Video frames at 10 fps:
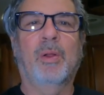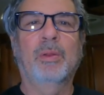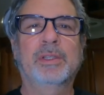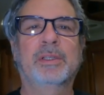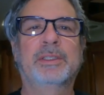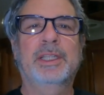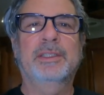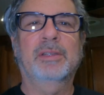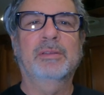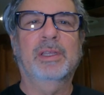older
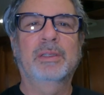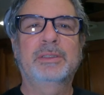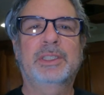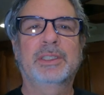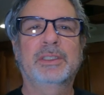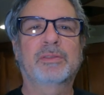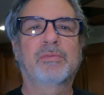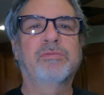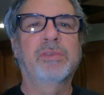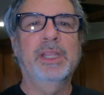diesel coaches
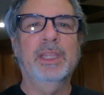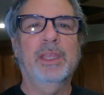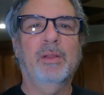really